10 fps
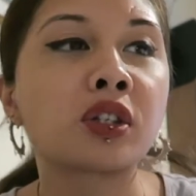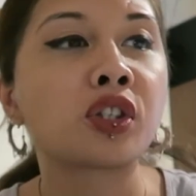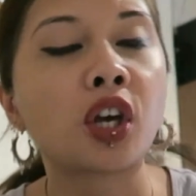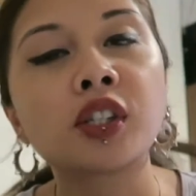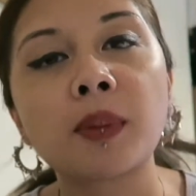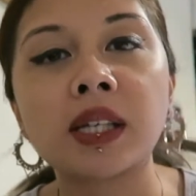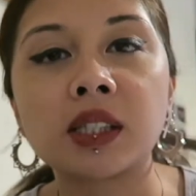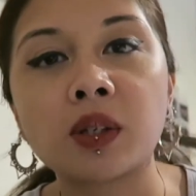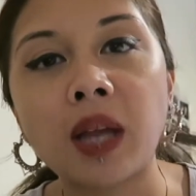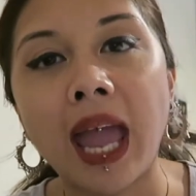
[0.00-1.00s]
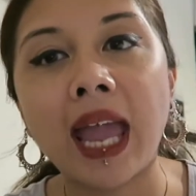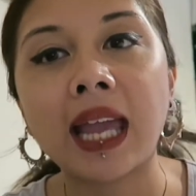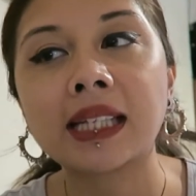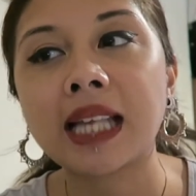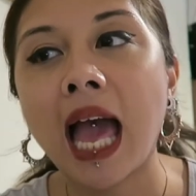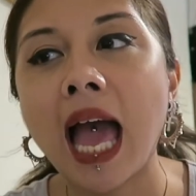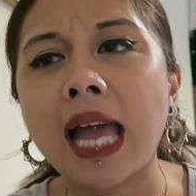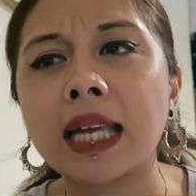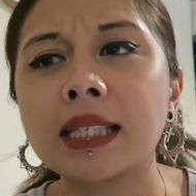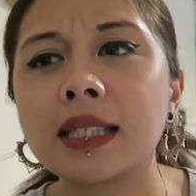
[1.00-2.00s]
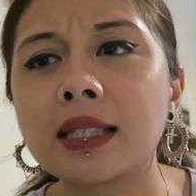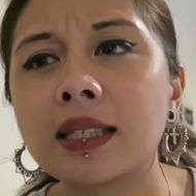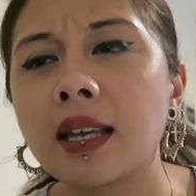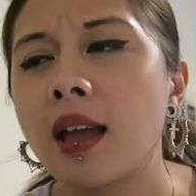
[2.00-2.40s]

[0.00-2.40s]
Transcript: chose my suitcase, and